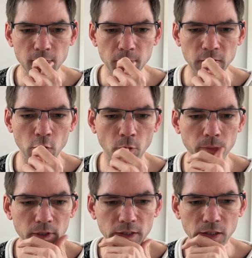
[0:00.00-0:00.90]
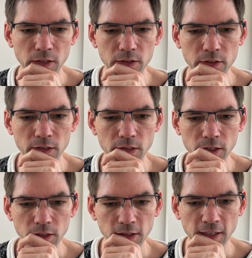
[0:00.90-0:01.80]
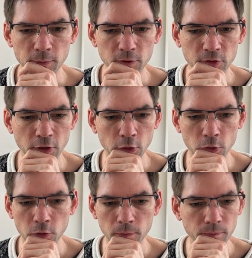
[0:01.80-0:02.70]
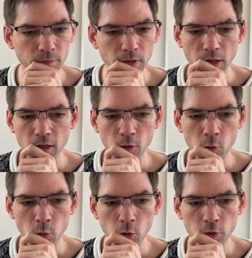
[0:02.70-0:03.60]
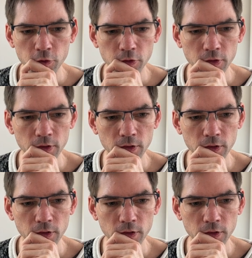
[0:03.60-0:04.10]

Monopoly London, games to go. Oof.